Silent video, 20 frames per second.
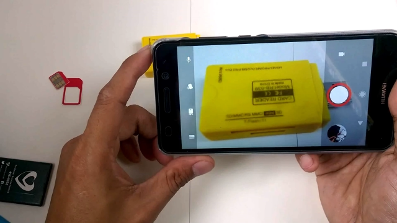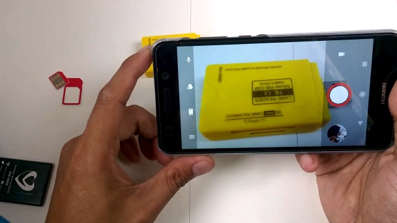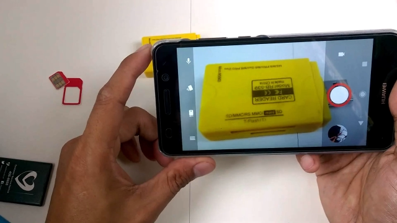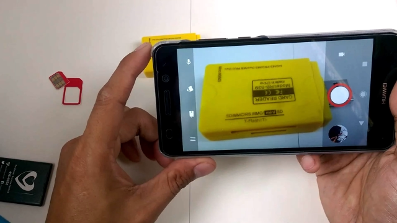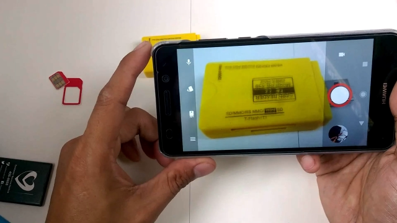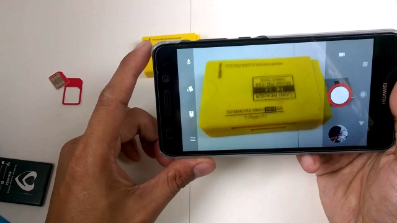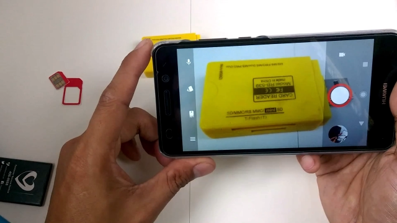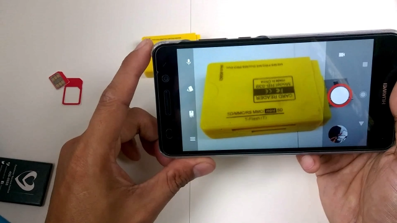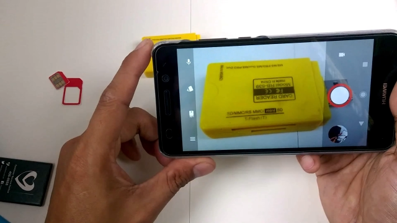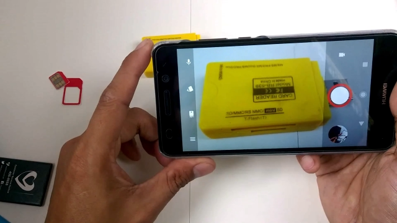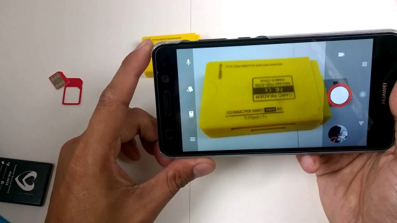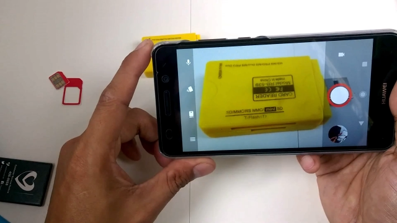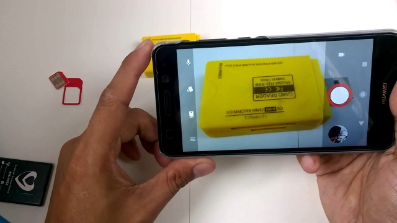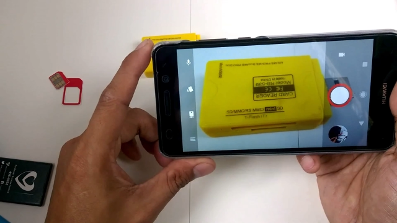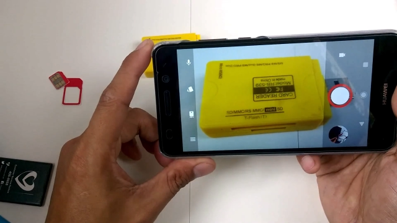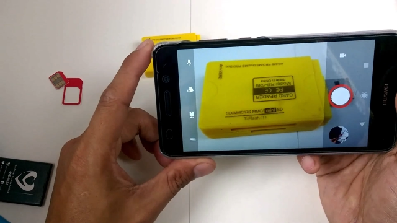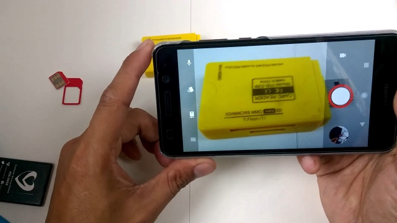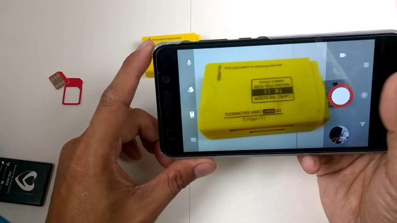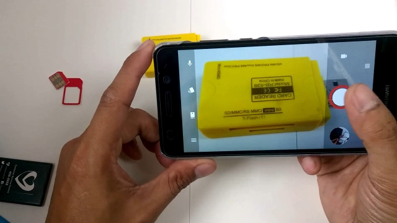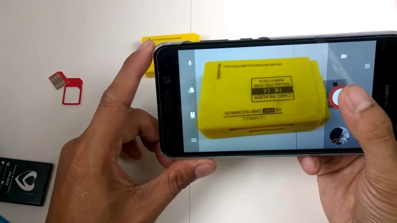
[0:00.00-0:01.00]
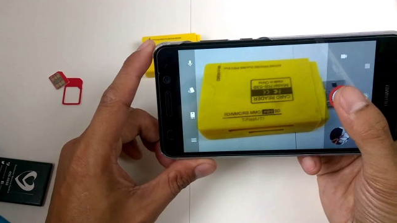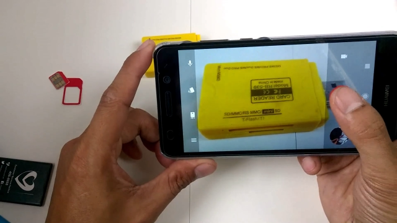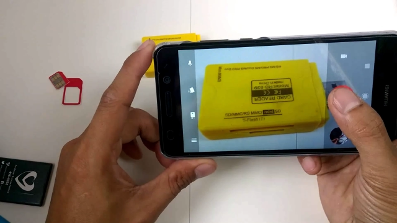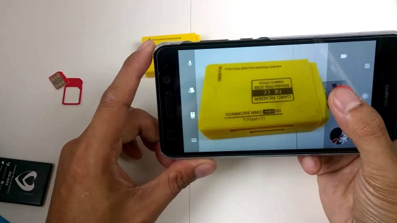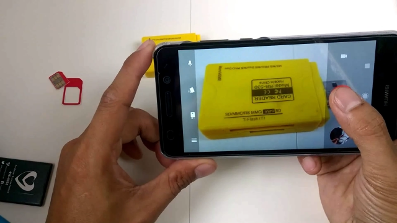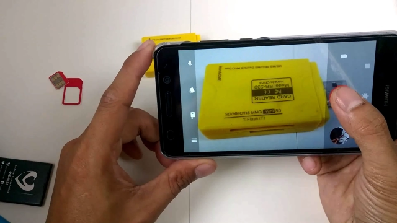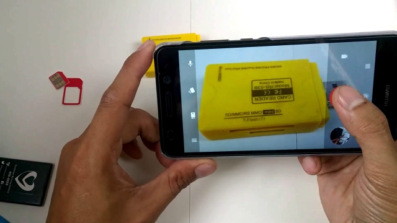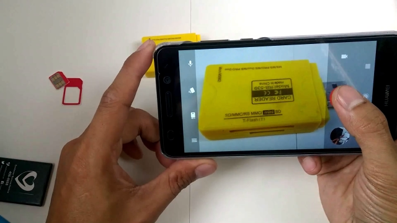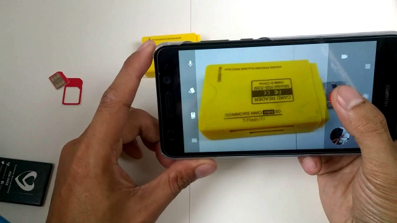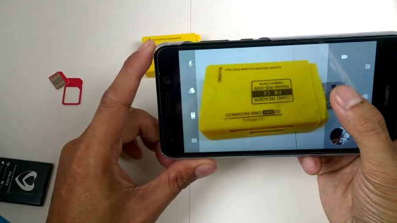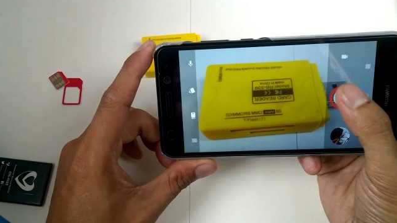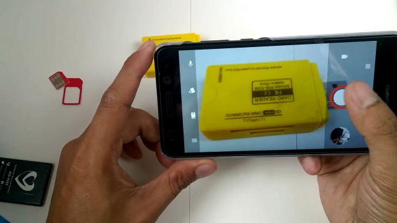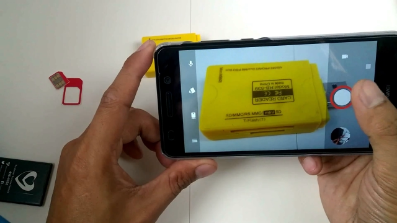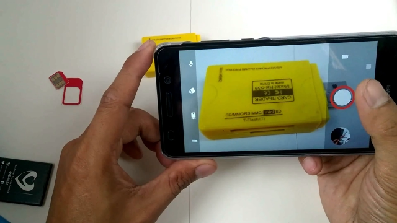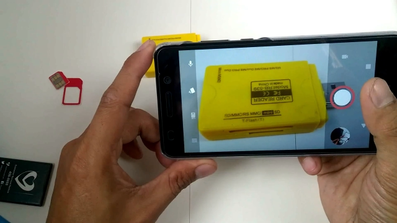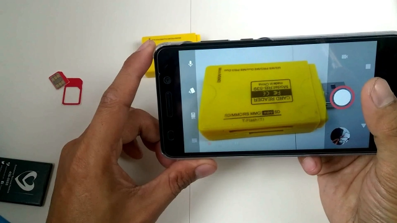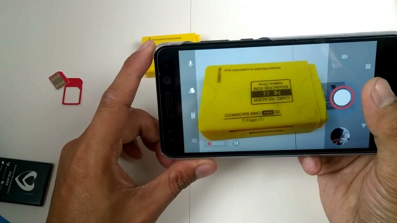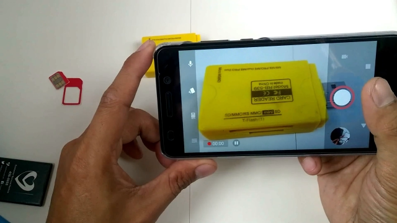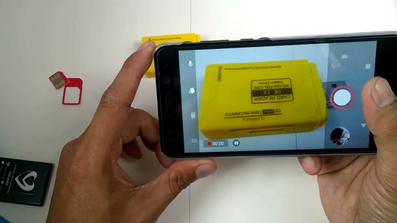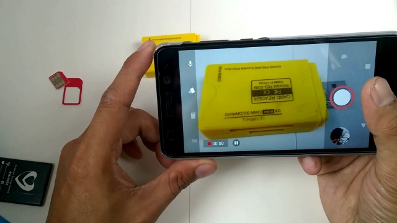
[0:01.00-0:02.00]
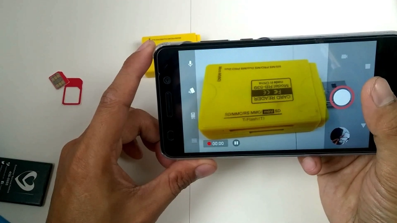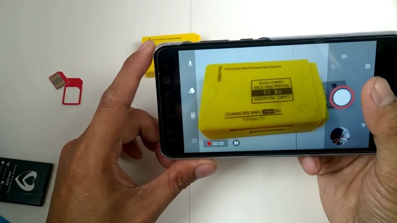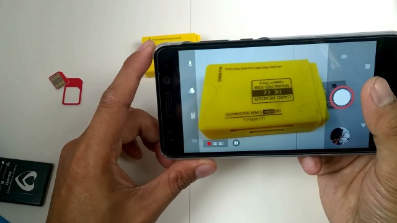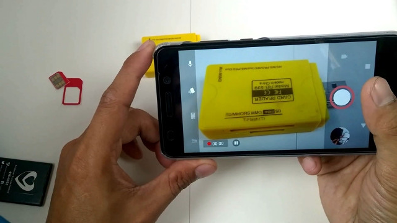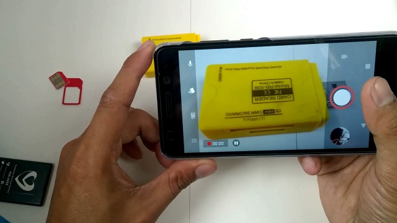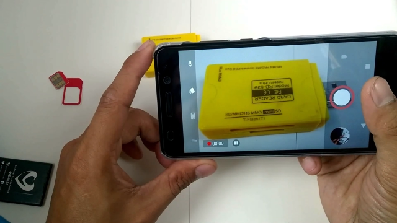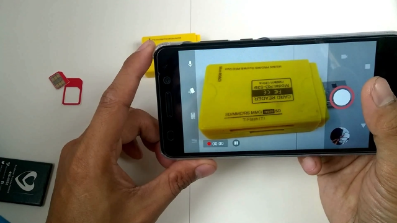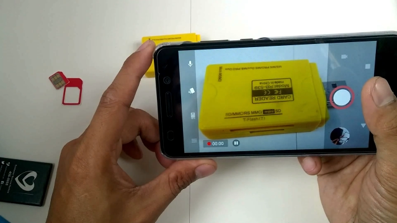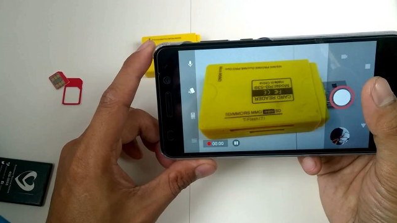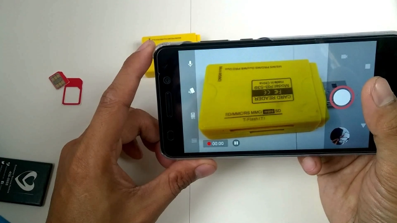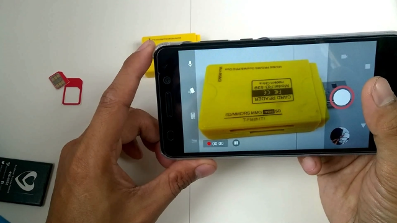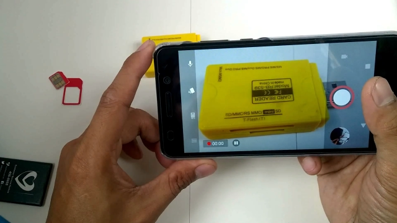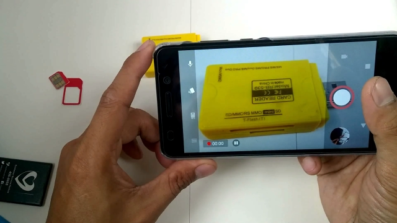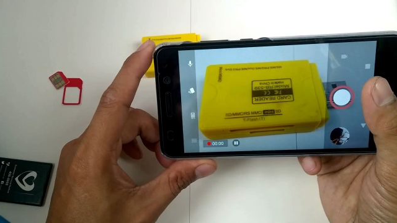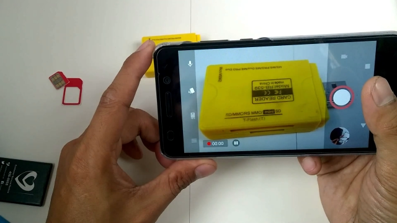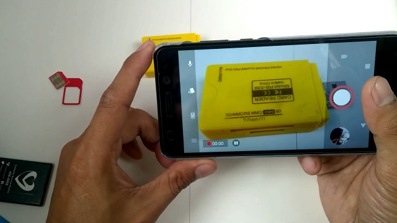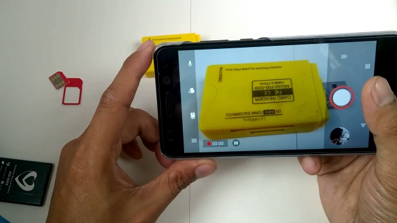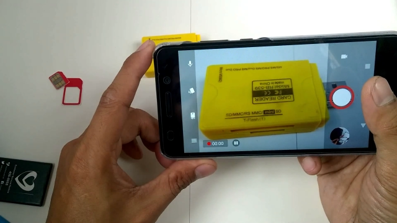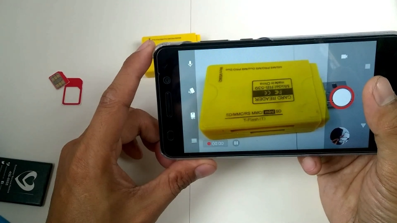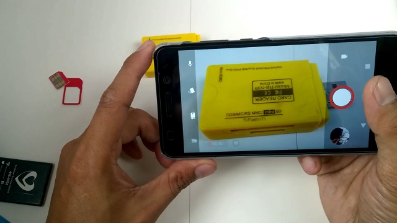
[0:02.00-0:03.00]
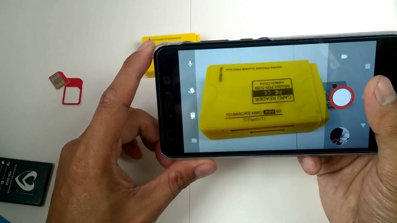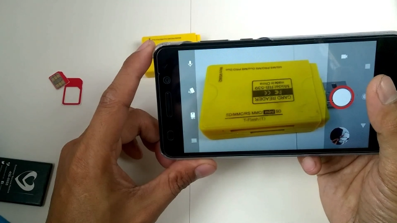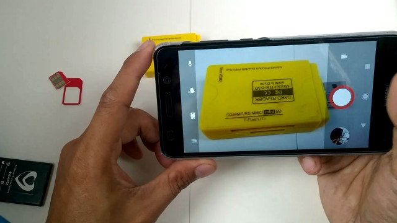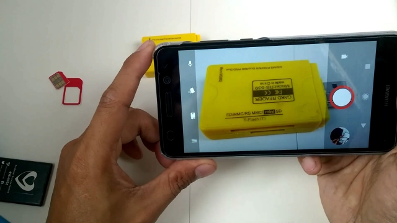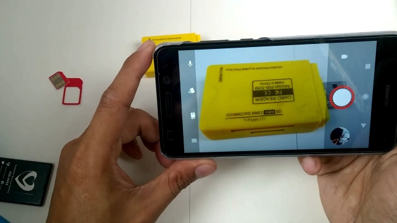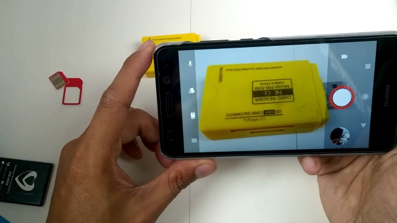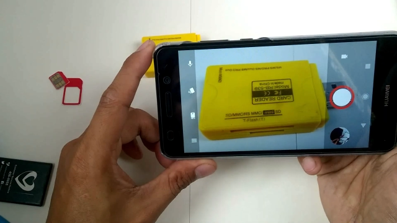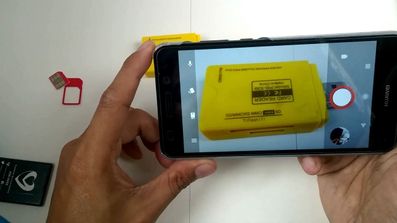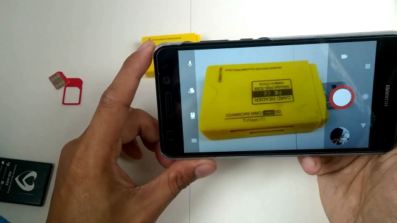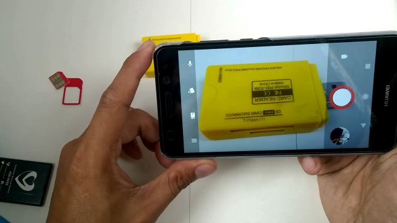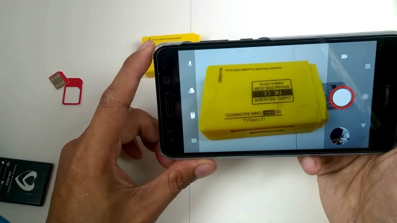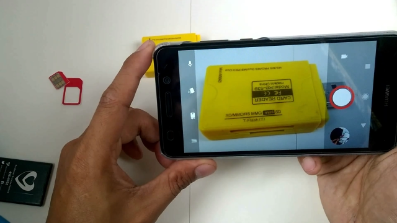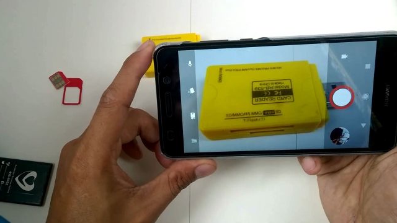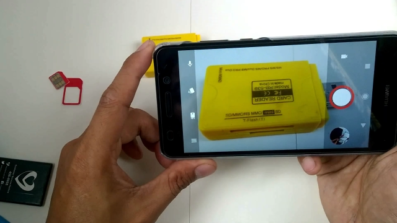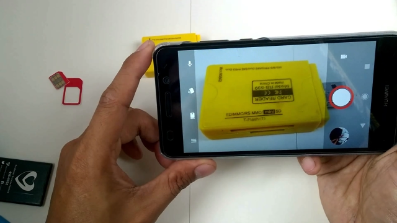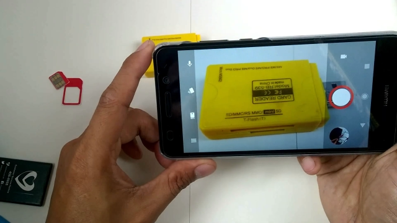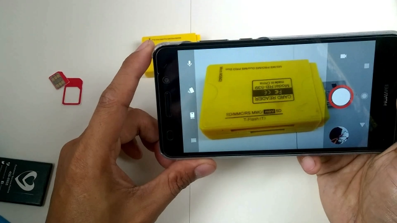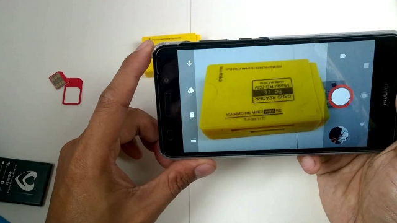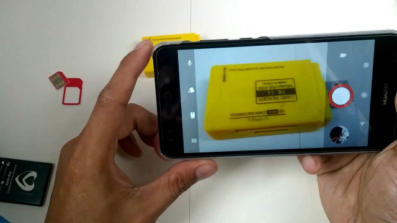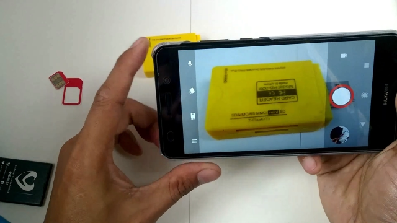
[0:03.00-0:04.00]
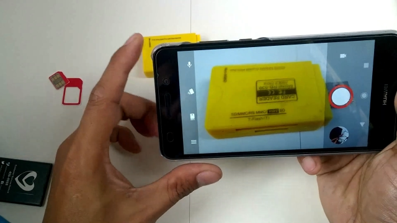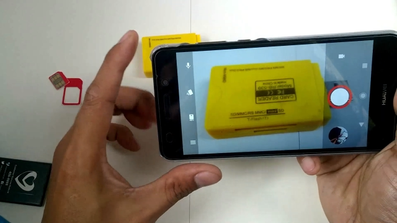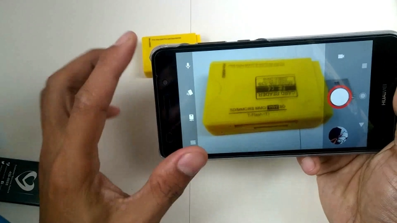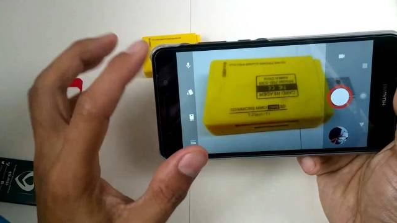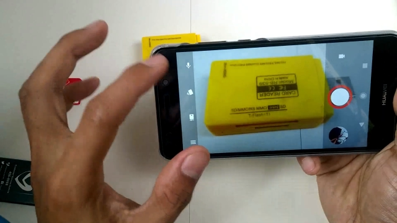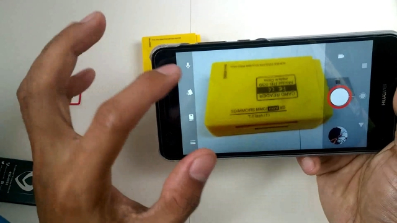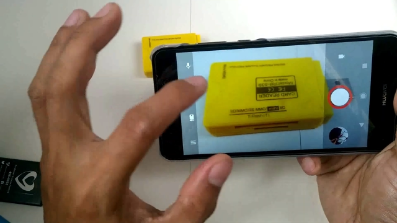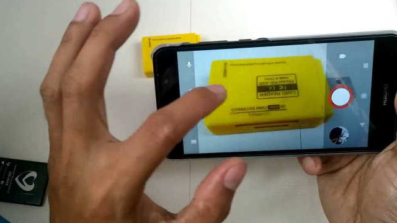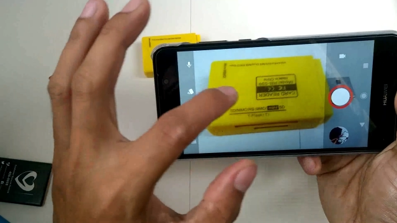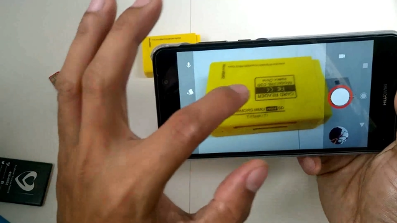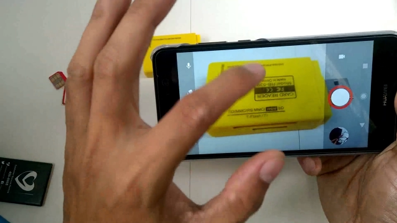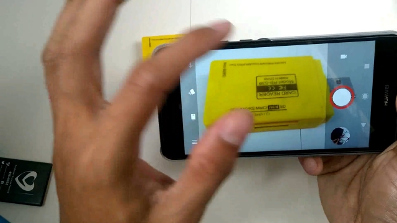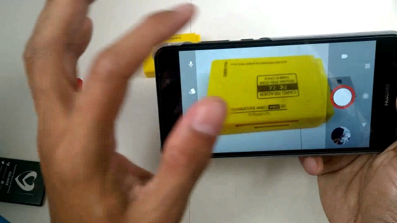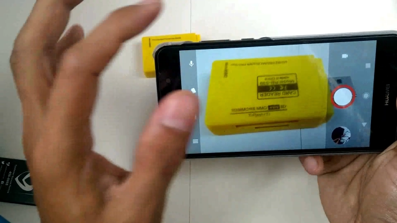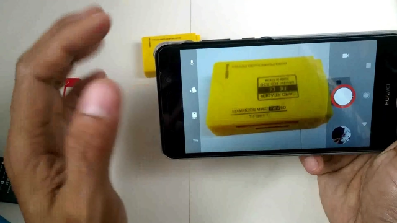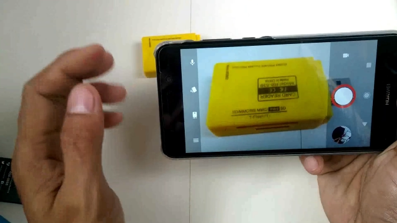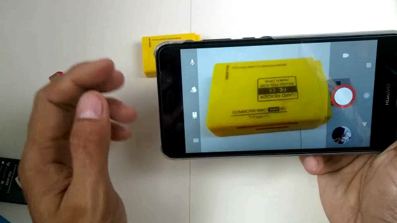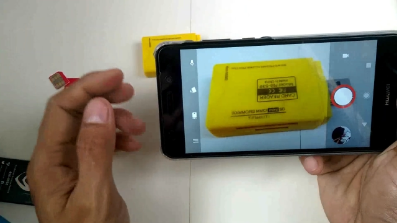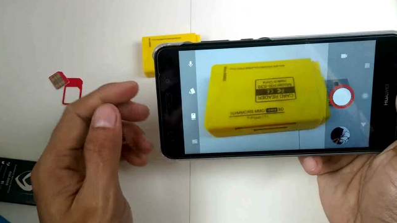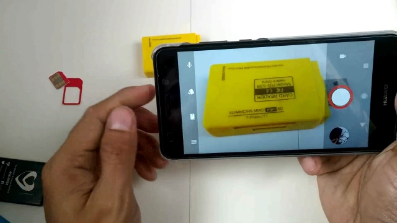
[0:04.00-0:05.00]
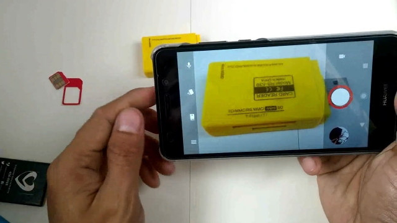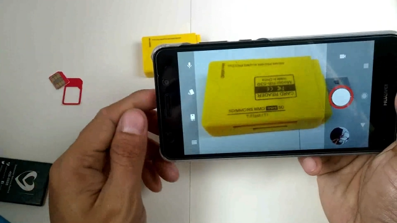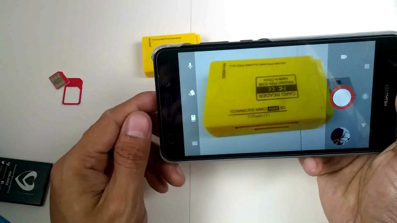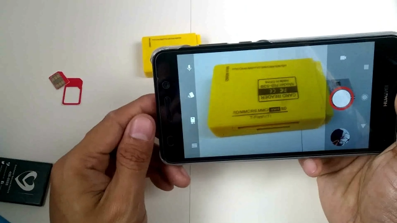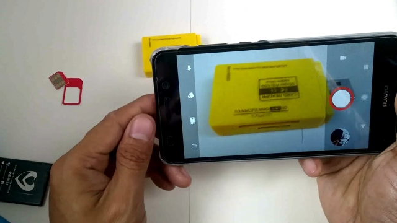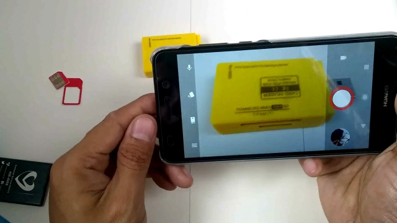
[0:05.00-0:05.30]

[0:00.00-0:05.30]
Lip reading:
No face is visible, so there are no lips to read.